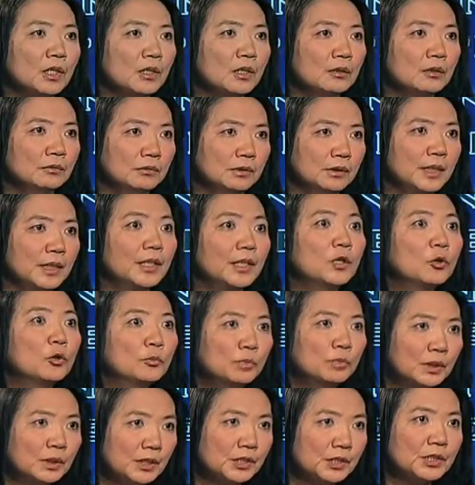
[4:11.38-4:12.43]
we call
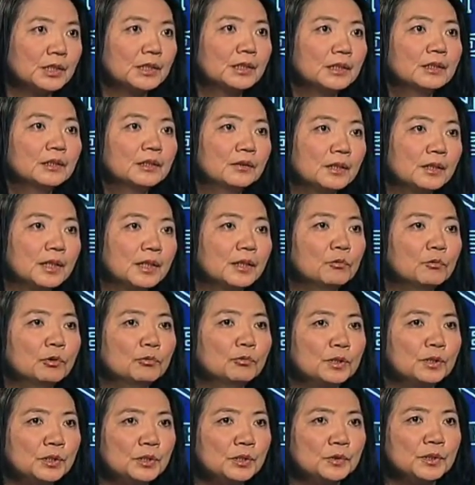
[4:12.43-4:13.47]
take-home bleaching. Okay, what
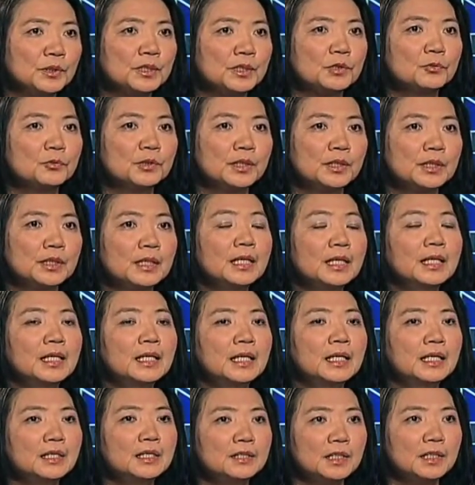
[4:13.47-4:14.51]
we do is we
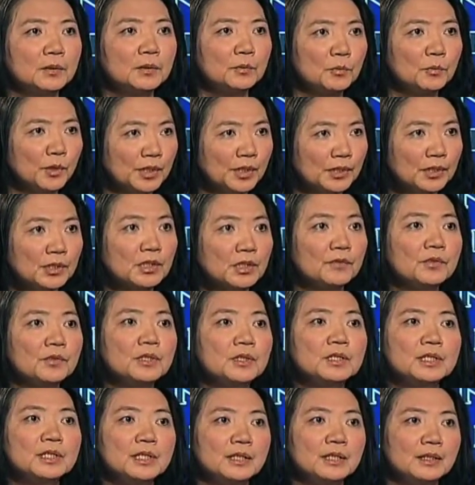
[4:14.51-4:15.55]
take impression of
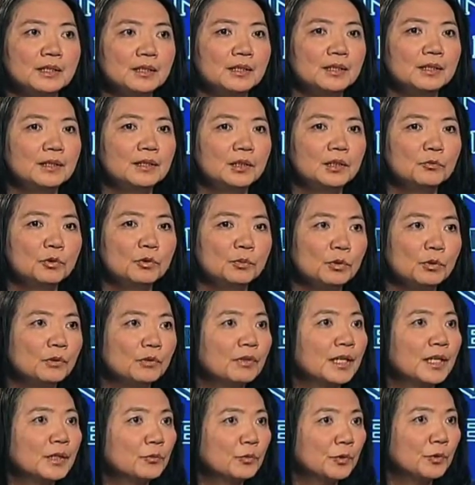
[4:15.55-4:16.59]
your teeth, and we
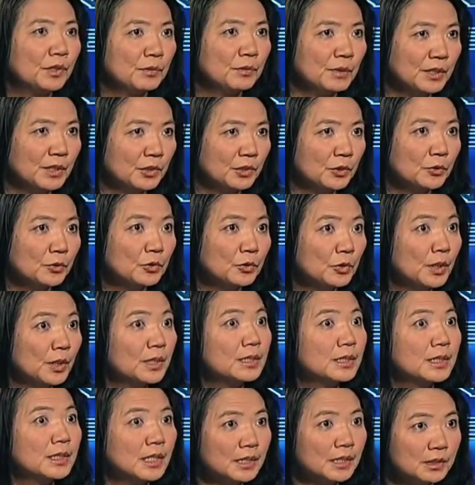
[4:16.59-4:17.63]
provide with special
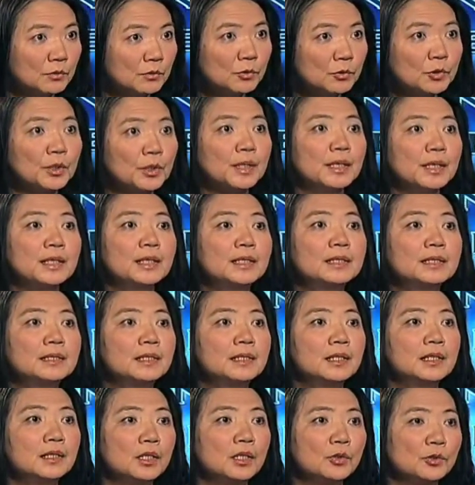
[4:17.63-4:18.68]
trays, custom
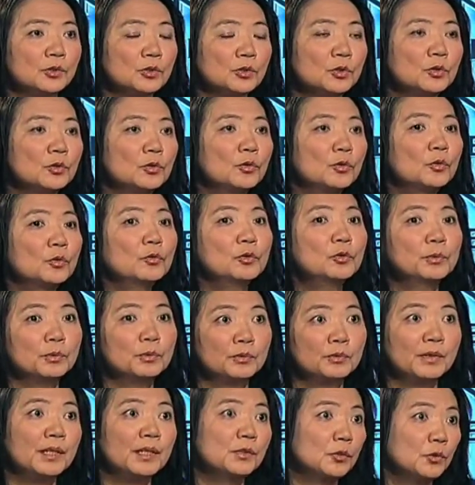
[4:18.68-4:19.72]
trays, and also we
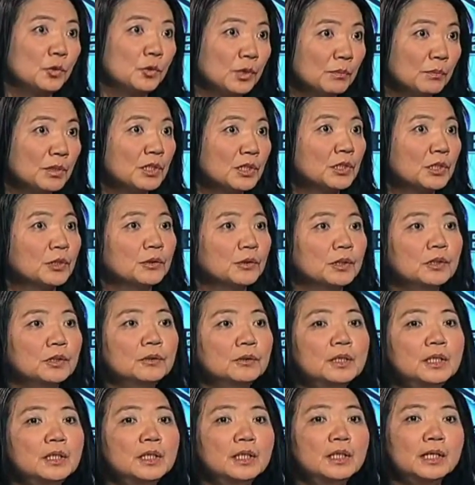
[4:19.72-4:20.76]
provide you with the
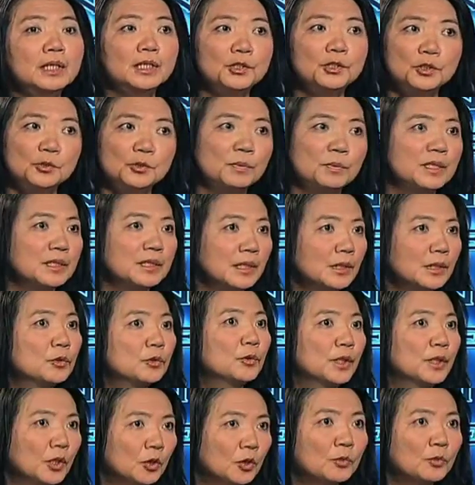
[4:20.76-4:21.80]
material. You just basically
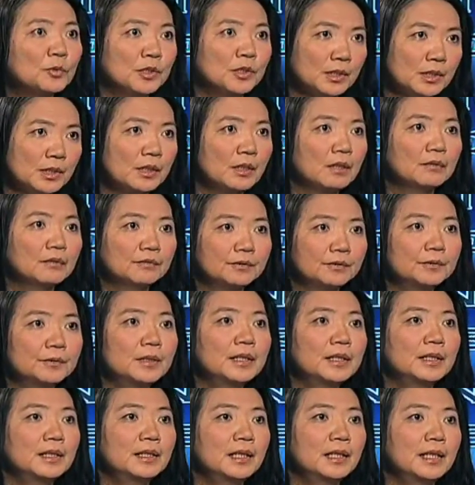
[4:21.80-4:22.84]
do it at home yourself.
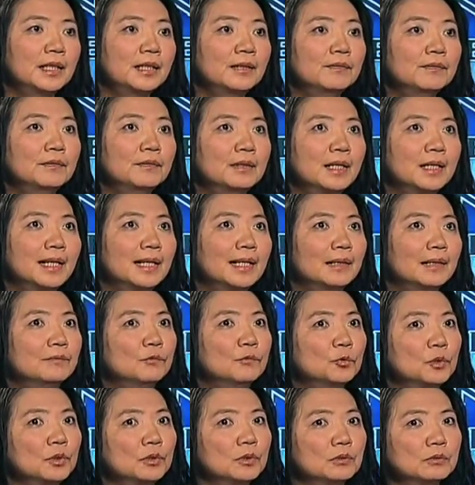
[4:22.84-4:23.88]
And that
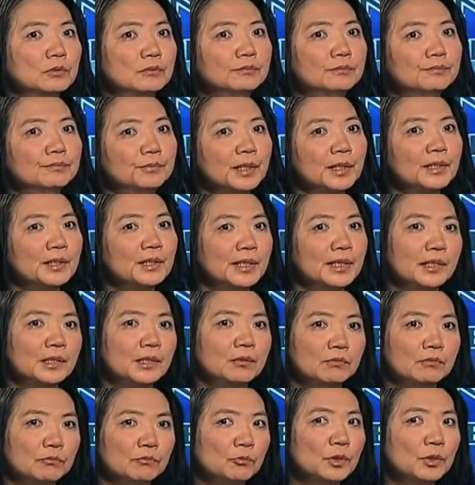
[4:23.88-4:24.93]
will probably get
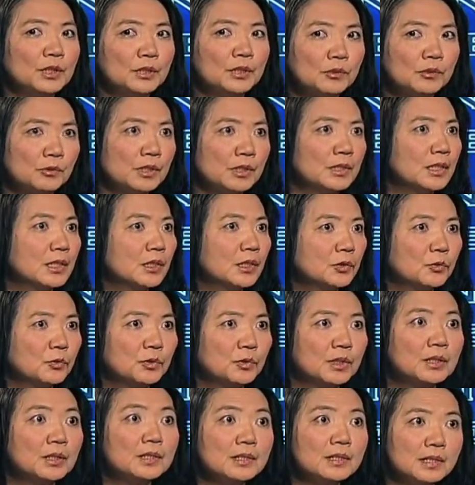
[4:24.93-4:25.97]
the really good results
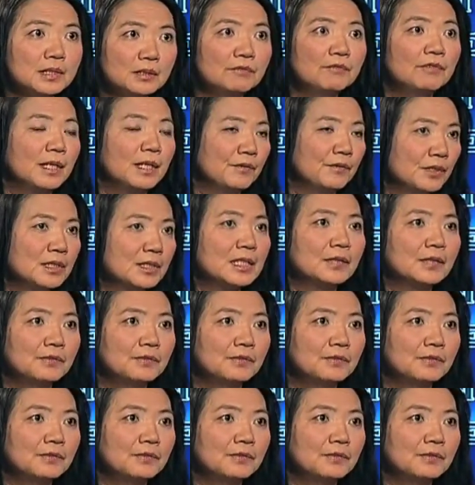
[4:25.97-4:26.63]
within 5 to